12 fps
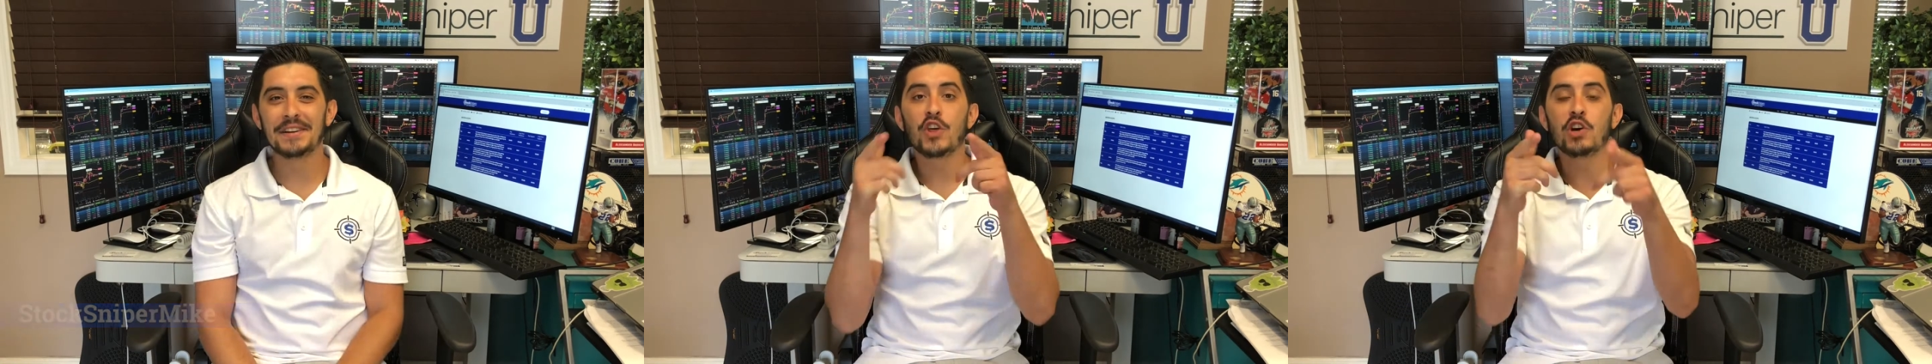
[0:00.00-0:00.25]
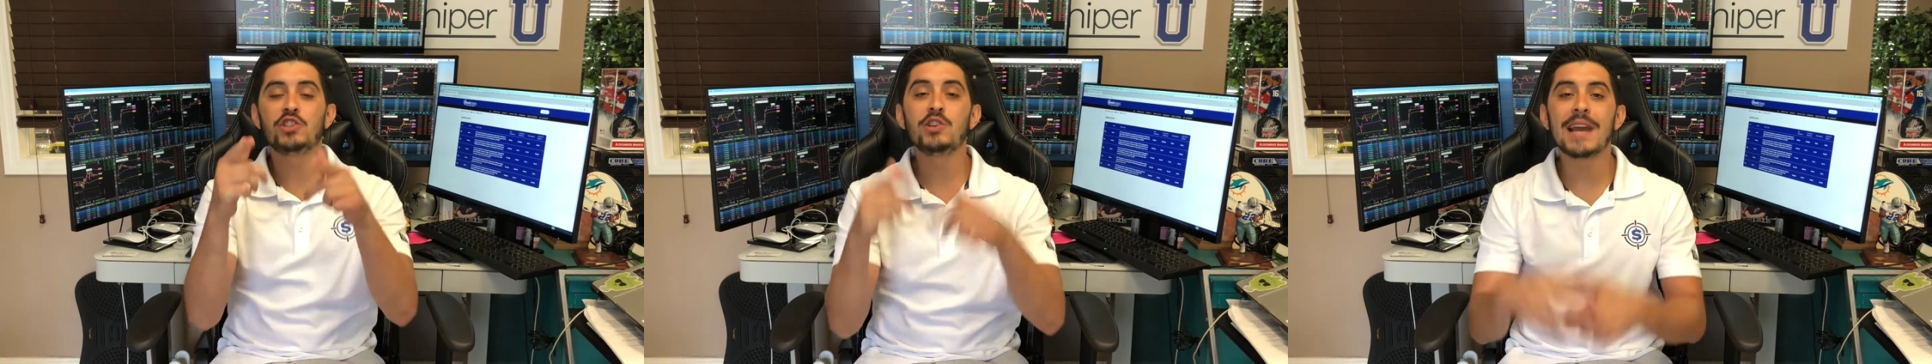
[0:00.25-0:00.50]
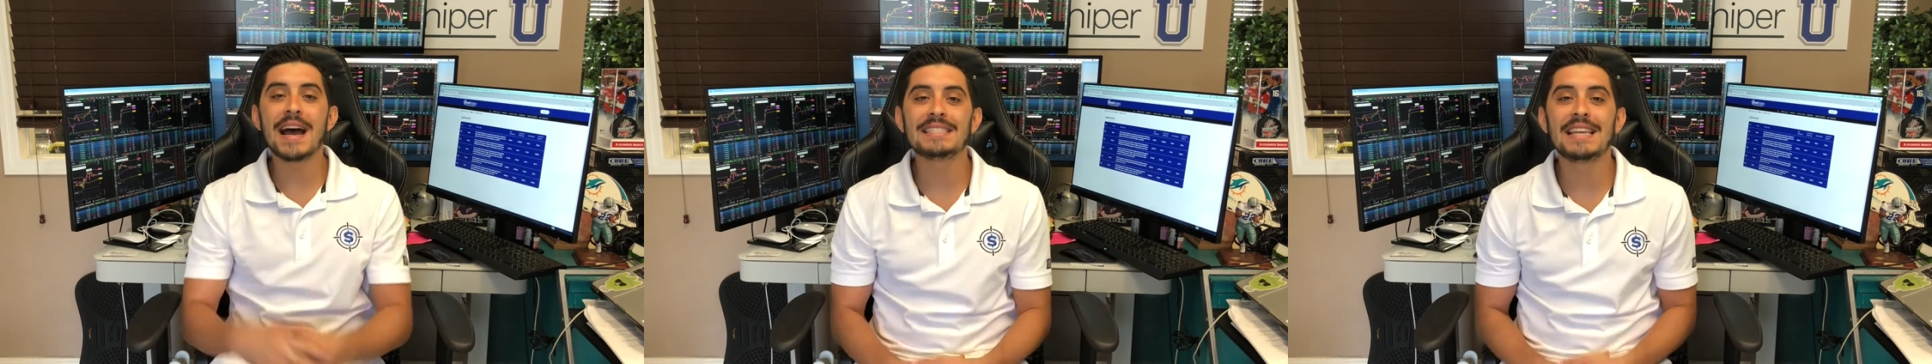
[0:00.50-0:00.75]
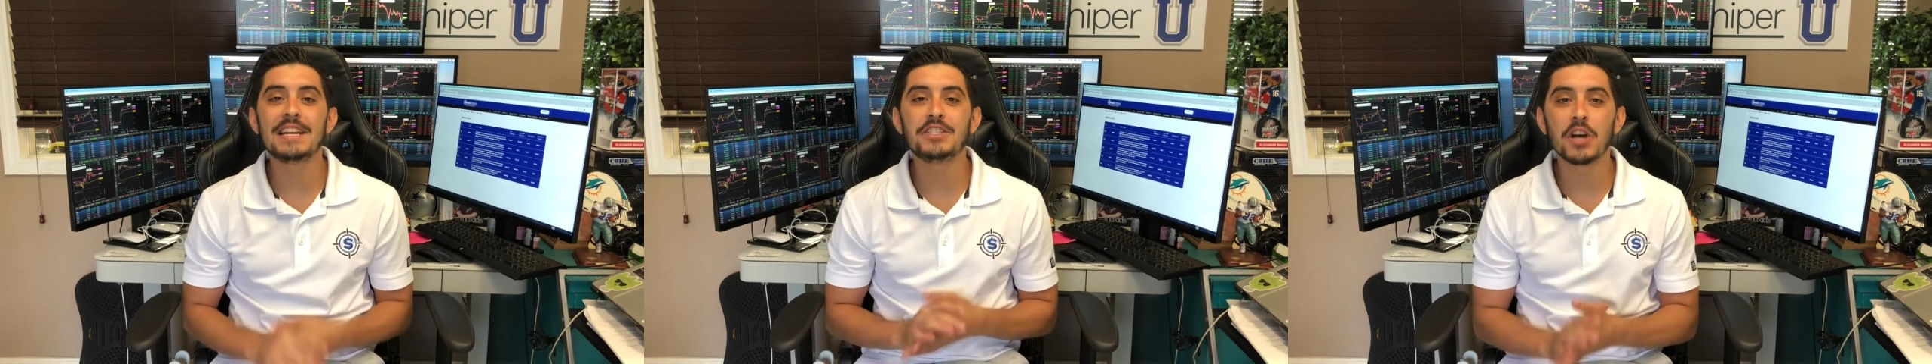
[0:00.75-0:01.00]
For those of you
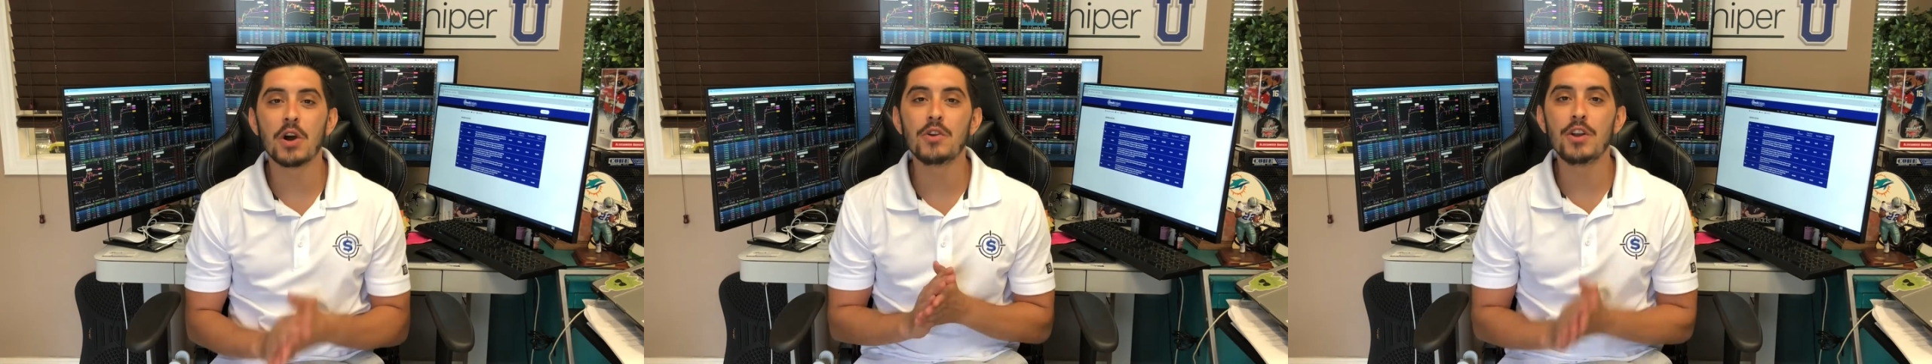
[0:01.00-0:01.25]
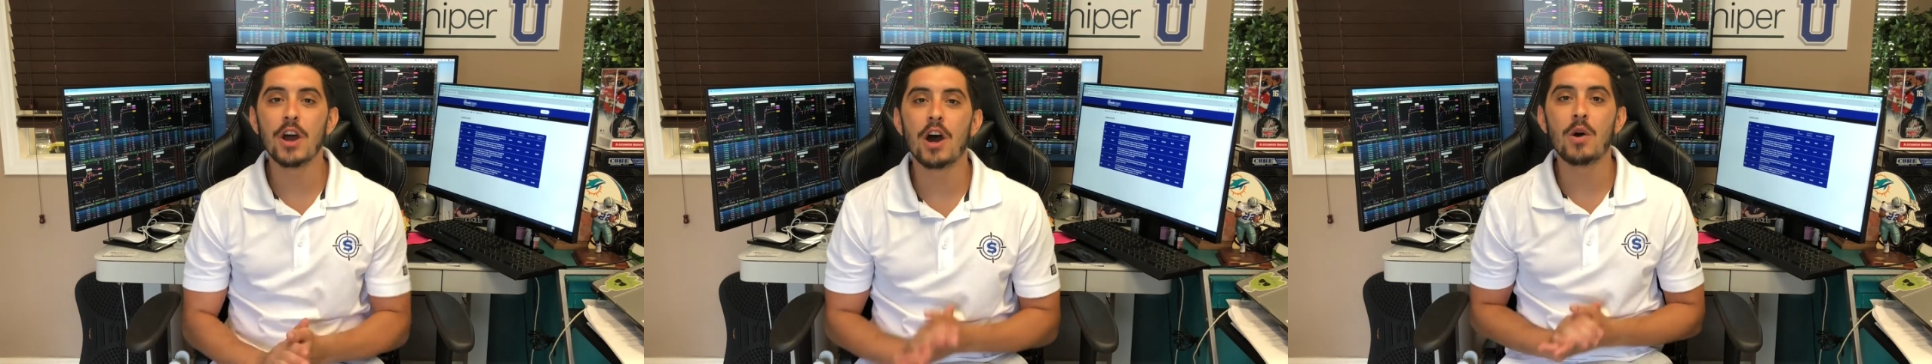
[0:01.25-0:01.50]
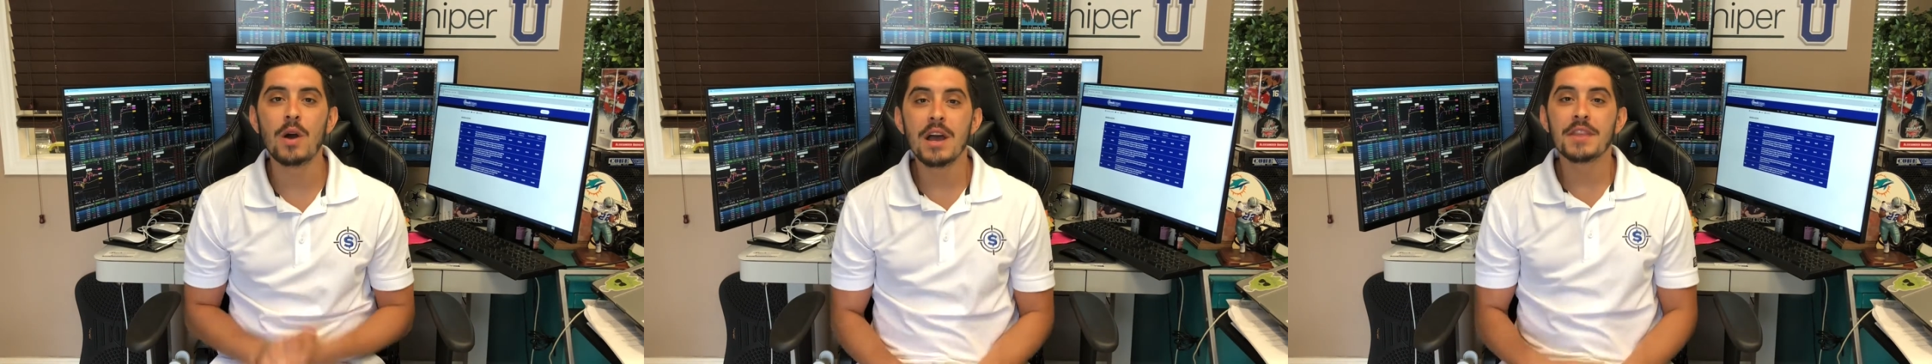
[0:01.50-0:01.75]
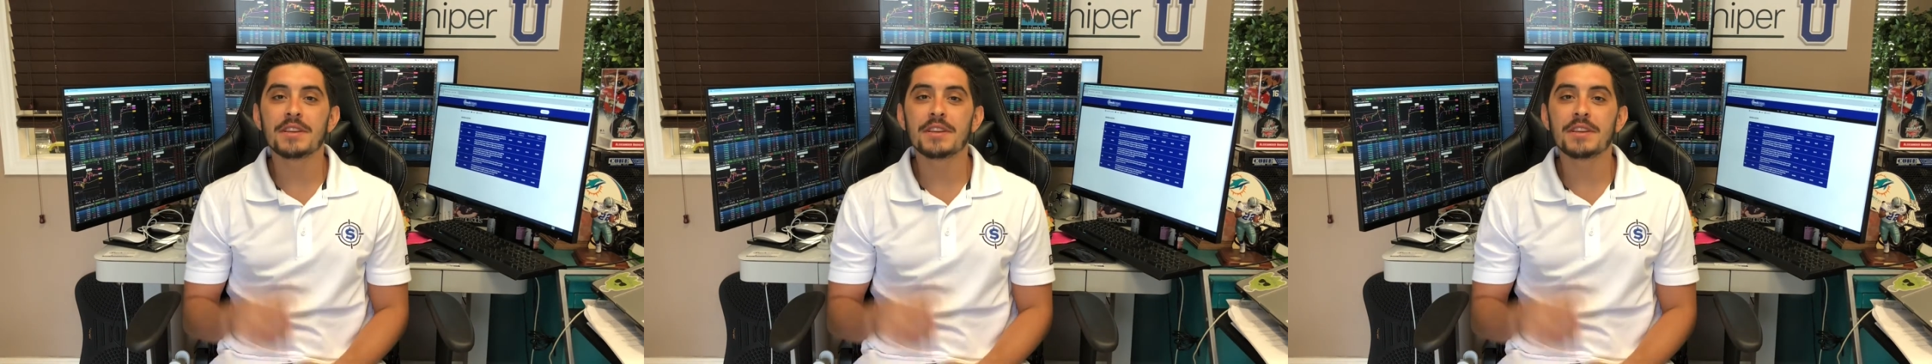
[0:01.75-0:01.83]
guys that don't know,